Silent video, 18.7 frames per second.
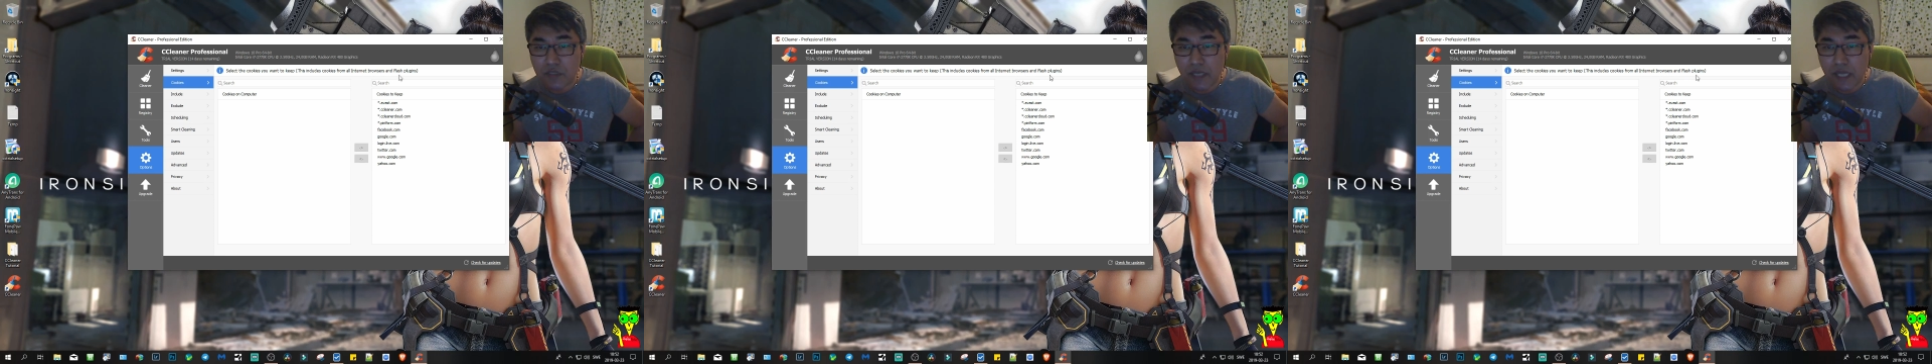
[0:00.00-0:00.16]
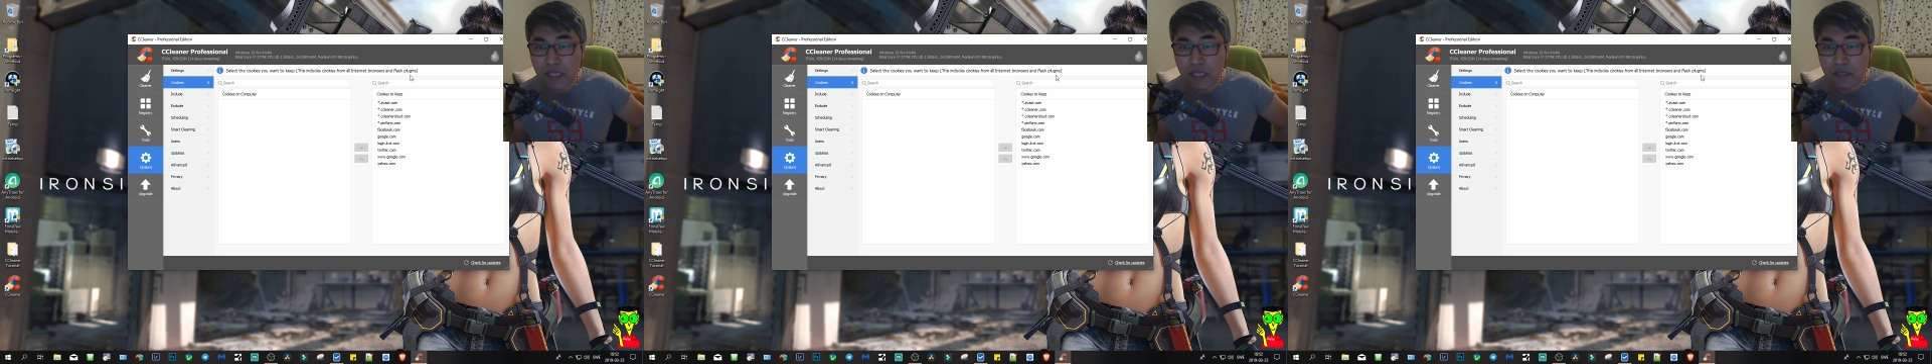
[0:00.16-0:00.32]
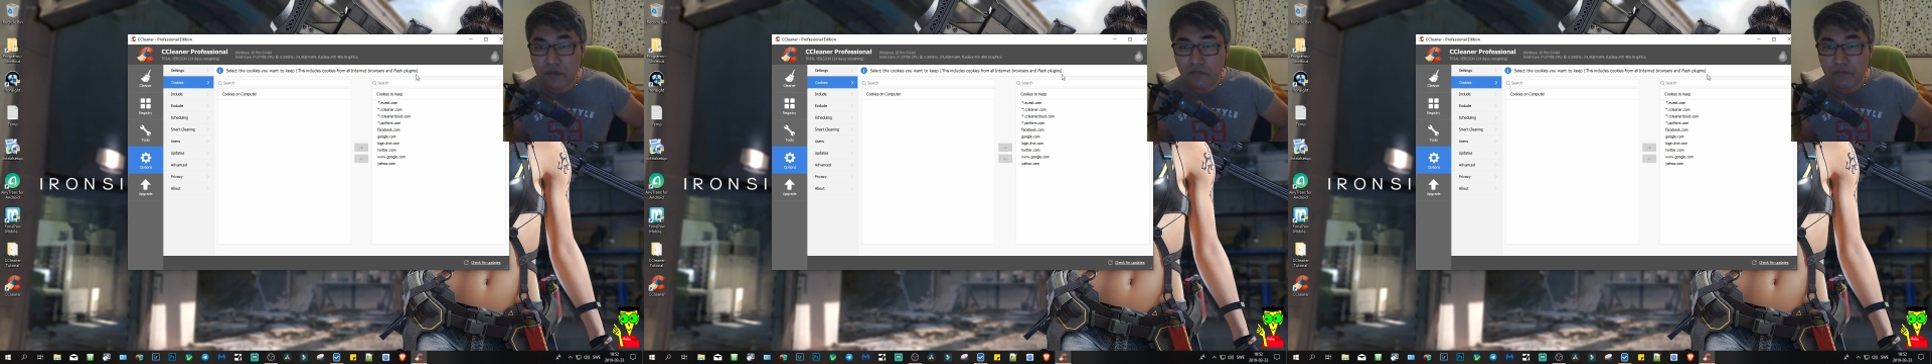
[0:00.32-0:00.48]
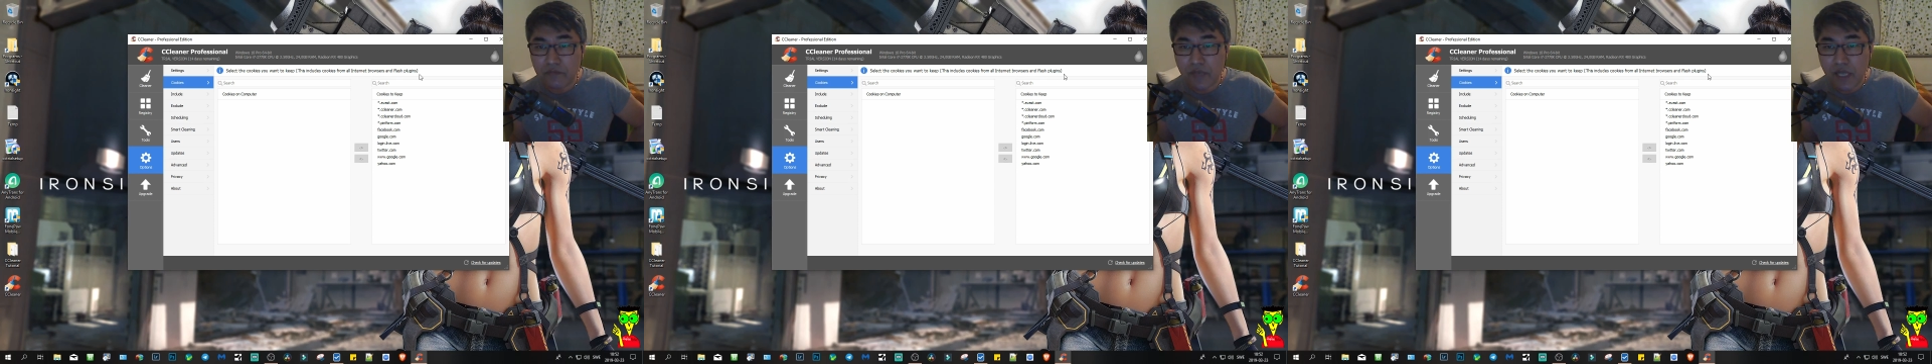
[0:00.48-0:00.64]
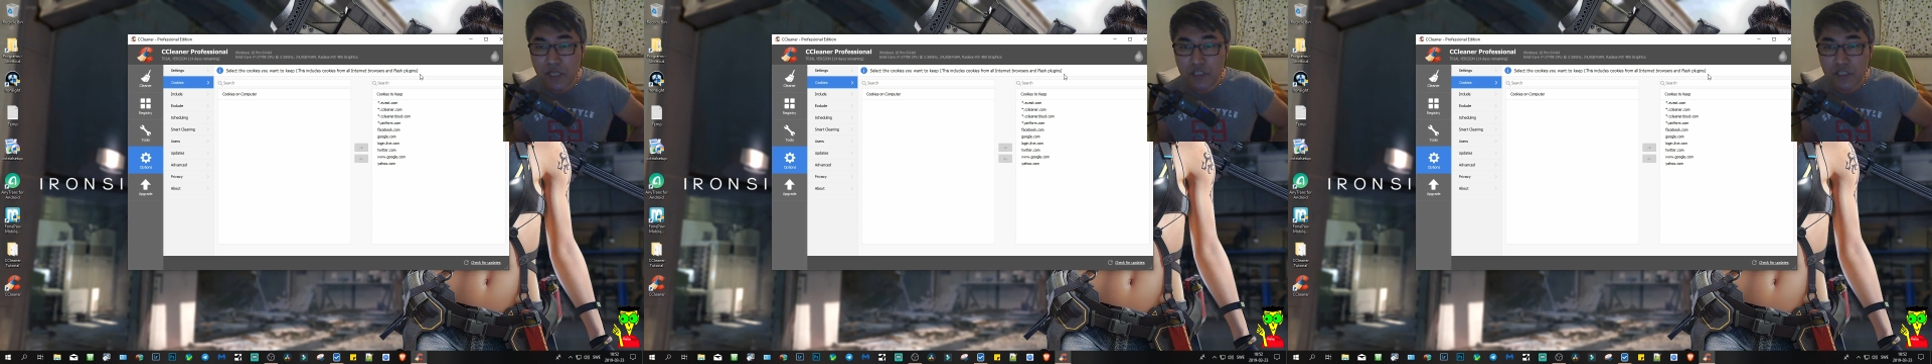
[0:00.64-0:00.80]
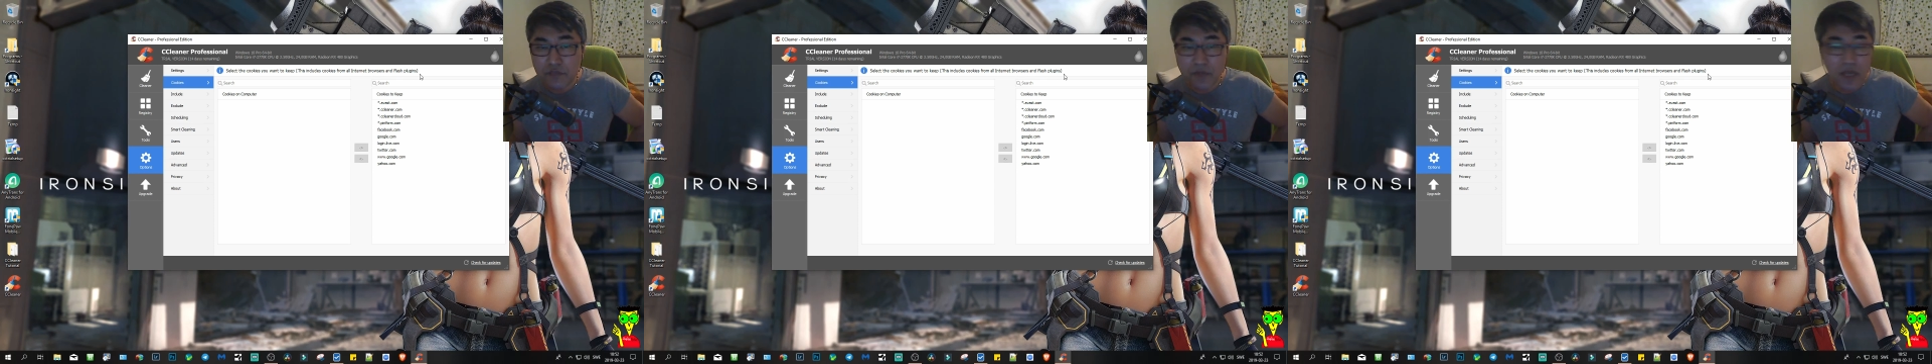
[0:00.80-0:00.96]
and
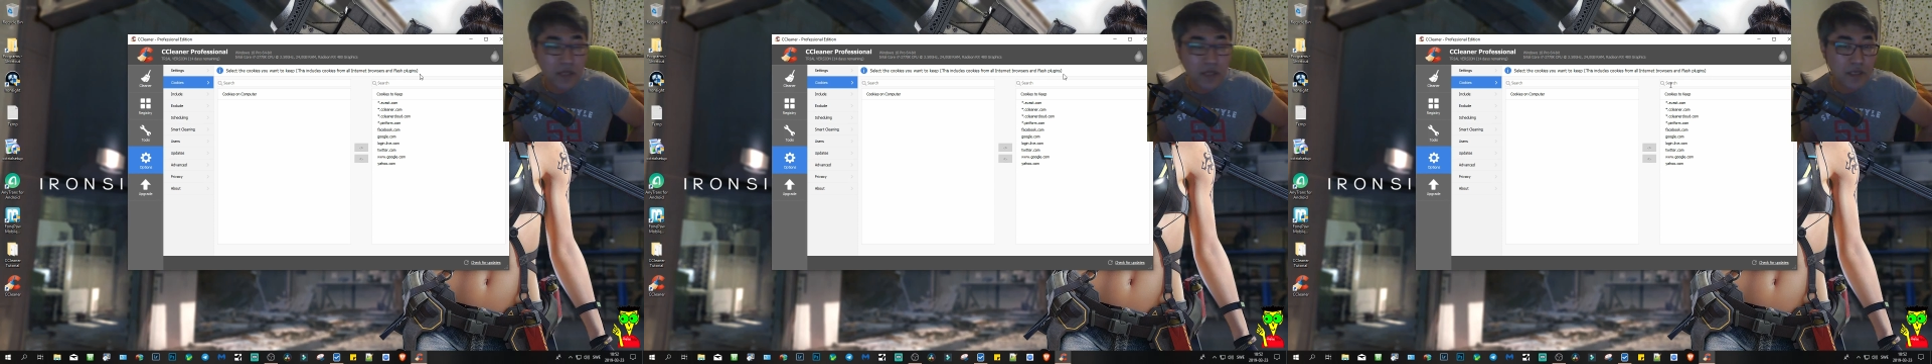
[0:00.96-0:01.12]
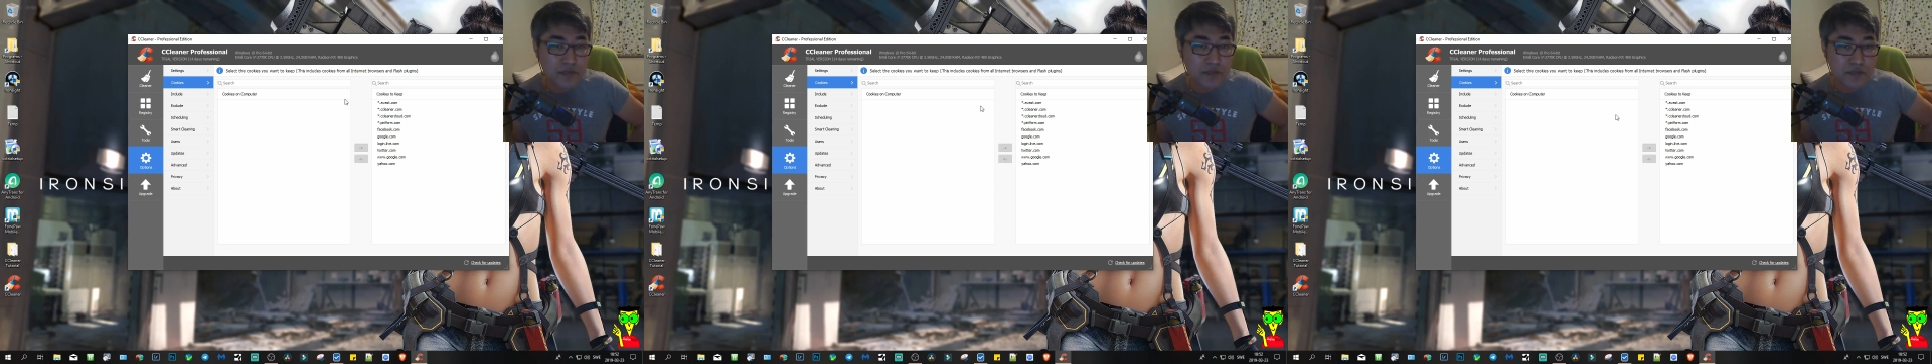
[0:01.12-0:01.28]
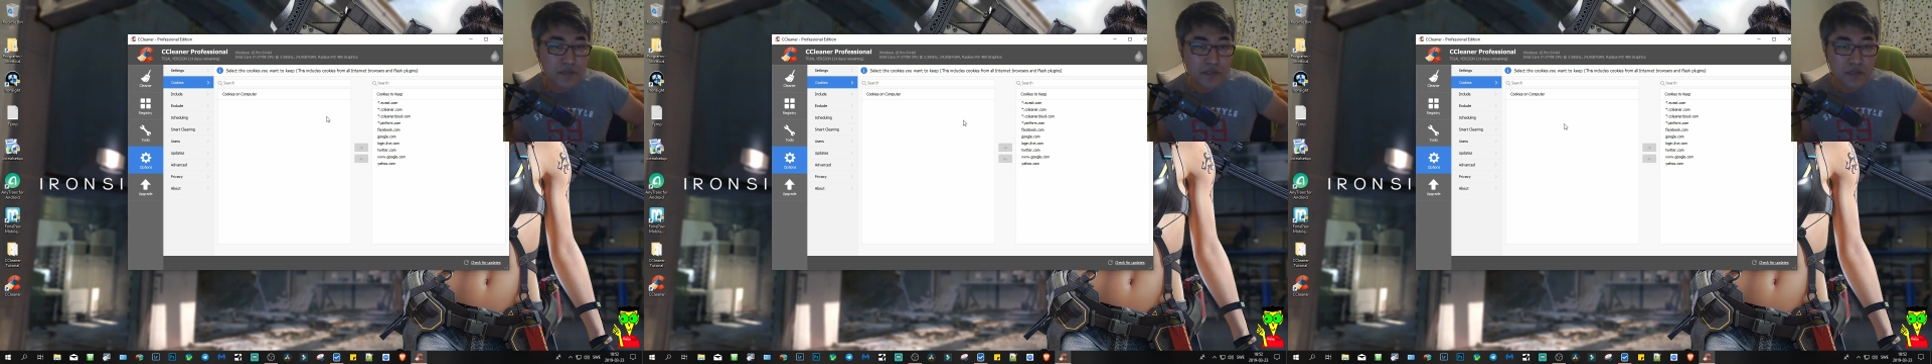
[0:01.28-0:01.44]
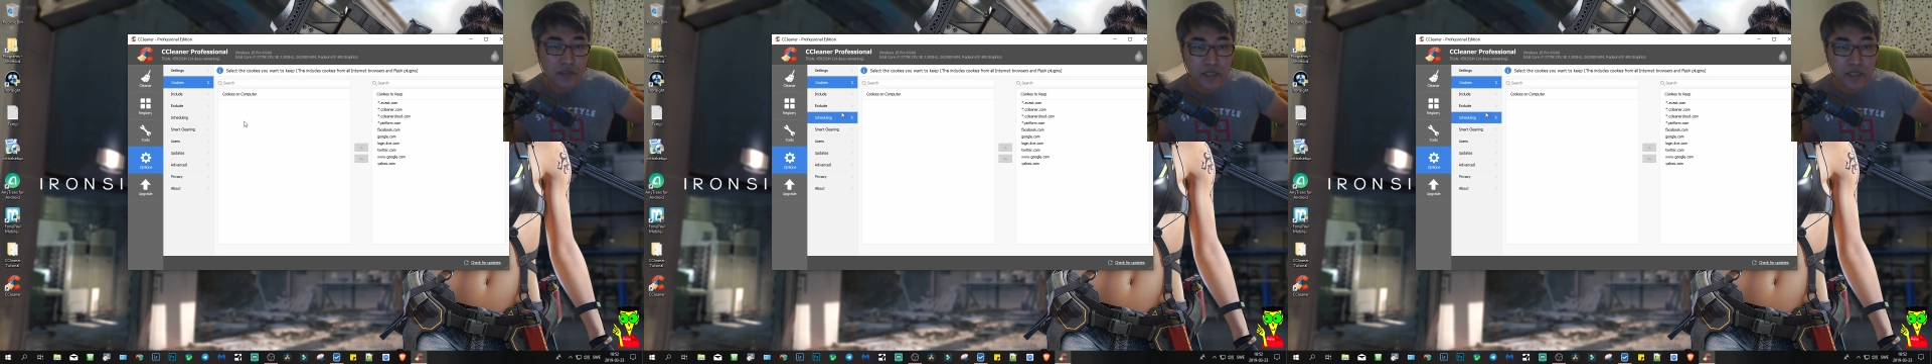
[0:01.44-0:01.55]
Flash plugins.